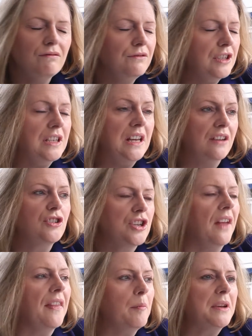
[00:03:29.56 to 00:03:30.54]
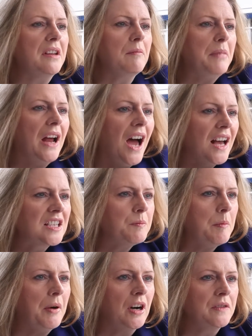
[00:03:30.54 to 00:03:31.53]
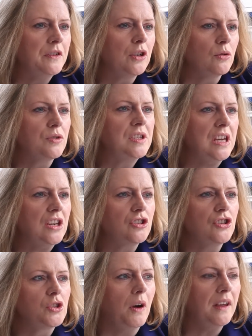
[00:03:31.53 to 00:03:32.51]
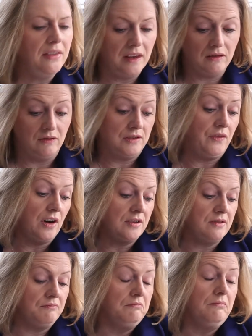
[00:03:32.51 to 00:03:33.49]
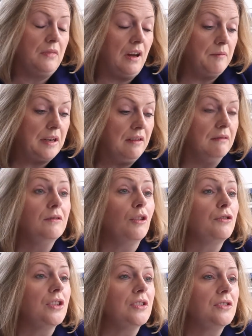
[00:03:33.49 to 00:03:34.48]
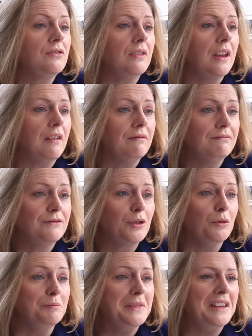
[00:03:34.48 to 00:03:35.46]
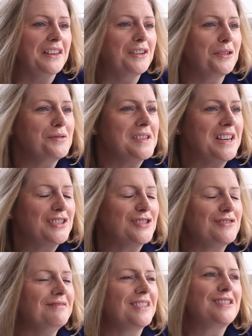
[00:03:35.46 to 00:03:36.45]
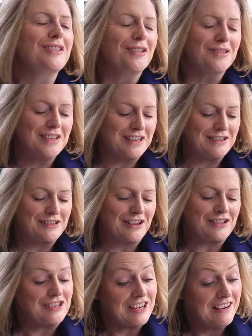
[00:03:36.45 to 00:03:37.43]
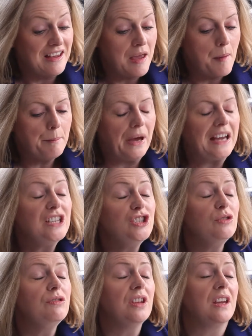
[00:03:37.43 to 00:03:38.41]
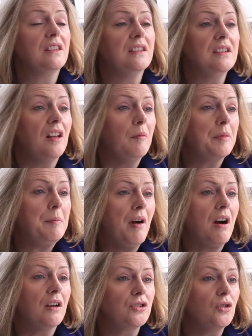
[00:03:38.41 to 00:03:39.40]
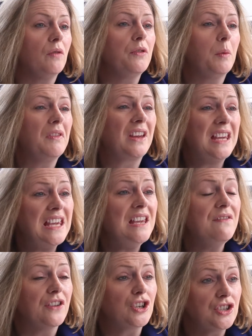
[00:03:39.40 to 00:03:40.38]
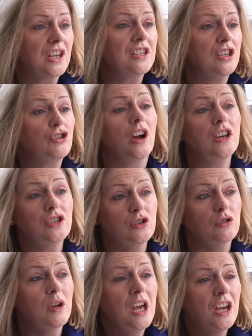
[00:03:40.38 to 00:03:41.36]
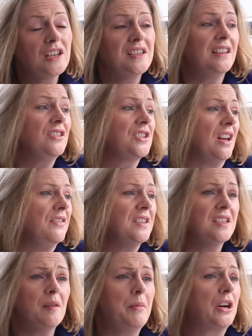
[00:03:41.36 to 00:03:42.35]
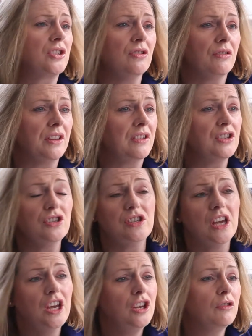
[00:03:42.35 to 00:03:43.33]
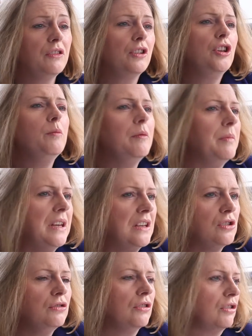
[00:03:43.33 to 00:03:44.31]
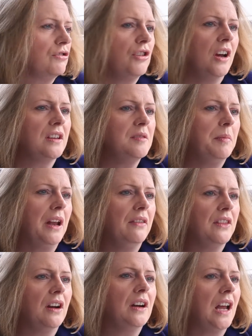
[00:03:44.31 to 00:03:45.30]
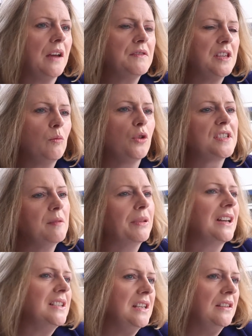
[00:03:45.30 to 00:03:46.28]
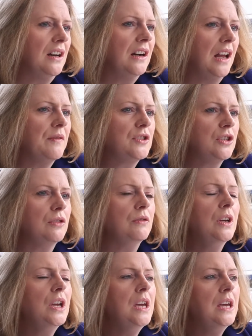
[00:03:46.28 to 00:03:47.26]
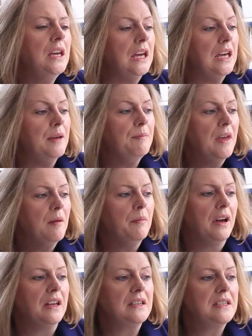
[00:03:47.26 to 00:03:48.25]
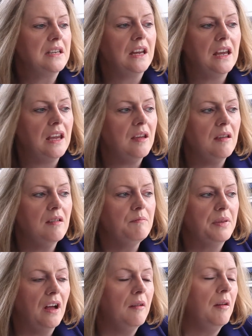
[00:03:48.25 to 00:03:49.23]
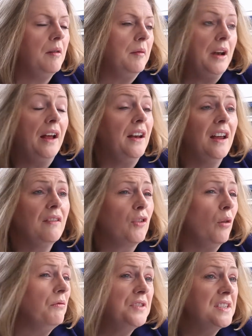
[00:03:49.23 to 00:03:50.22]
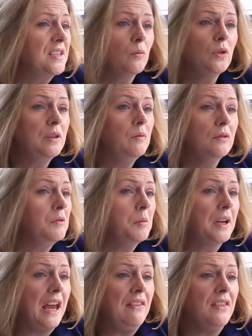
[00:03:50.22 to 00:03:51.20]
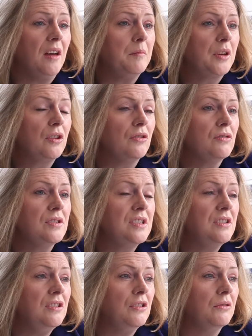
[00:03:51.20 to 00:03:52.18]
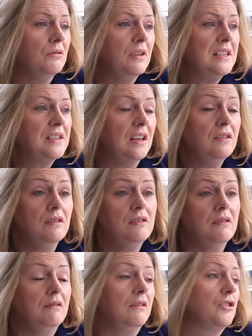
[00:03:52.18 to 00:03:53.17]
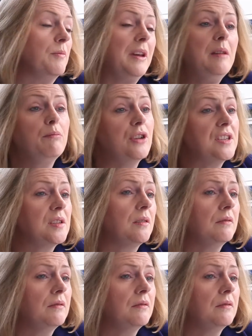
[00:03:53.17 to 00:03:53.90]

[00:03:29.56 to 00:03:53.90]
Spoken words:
really understand that, but it has to be part of a negotiation. So I think, as far as, not that they have told me their negotiation strategy, but I do think that that'll be part of one of the key first things they try and do, because they understand this is a personal thing. This is, they're human beings who are trying to plan their lives. They want stability in their lives too. And I have confidence that we will get that, because there's many Brits